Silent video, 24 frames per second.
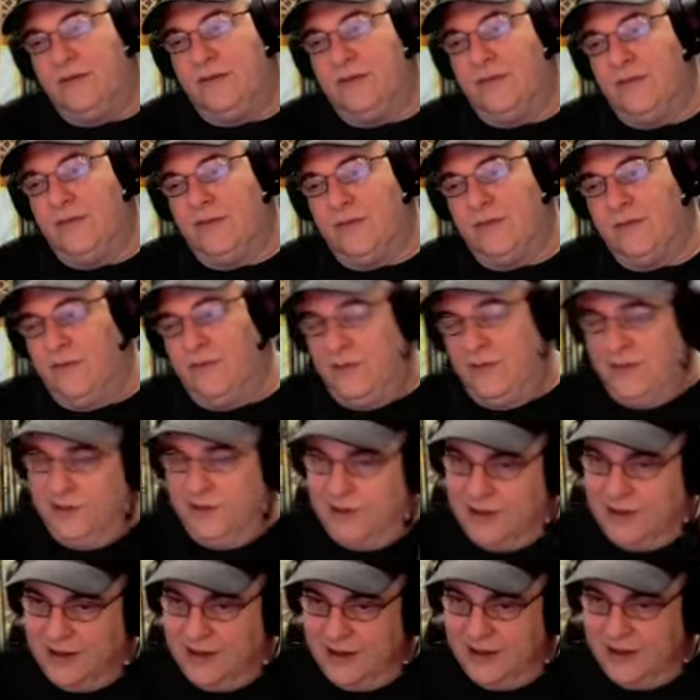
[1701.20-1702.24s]

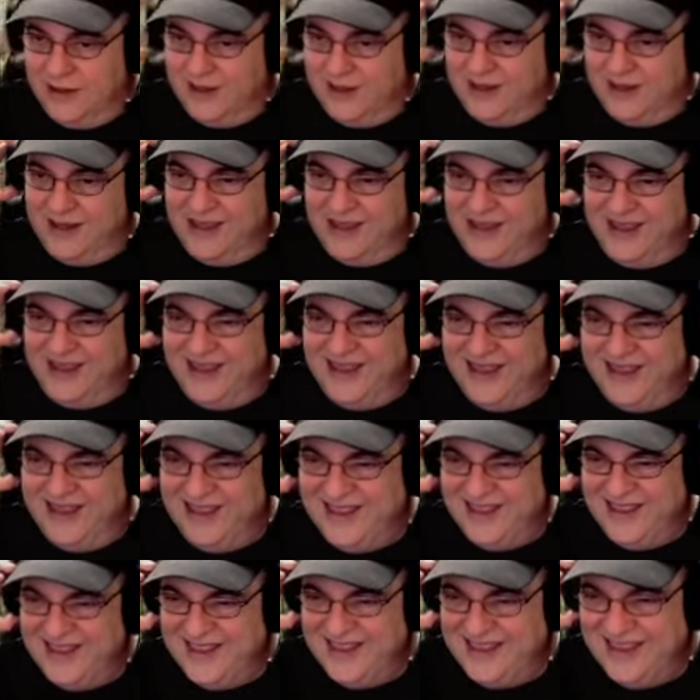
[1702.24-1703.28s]

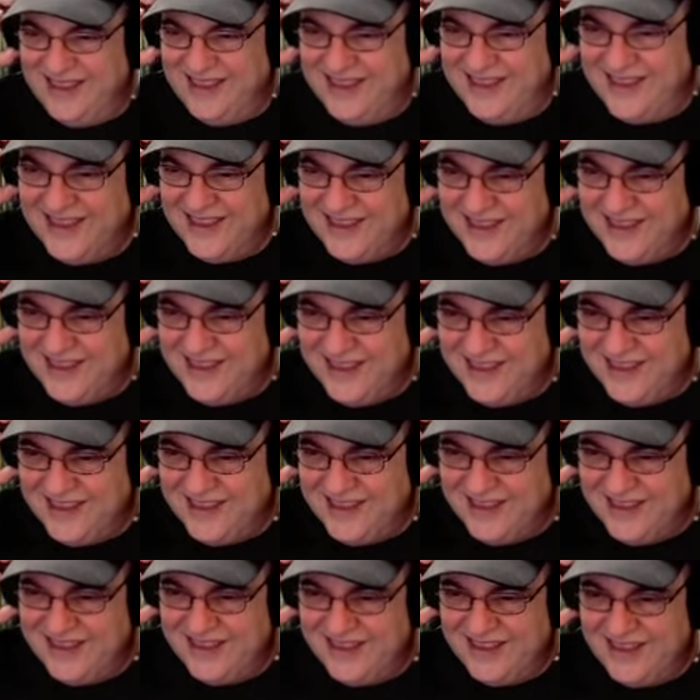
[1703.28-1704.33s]

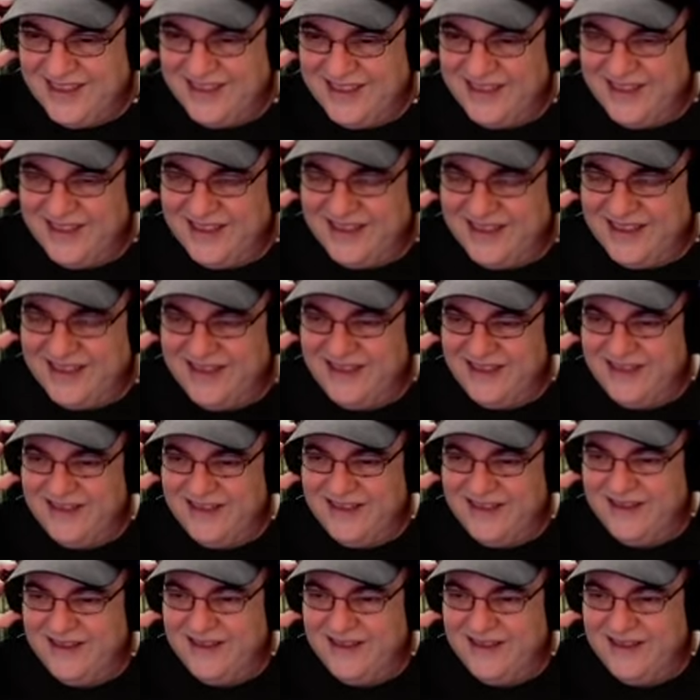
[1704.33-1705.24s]
[no speech]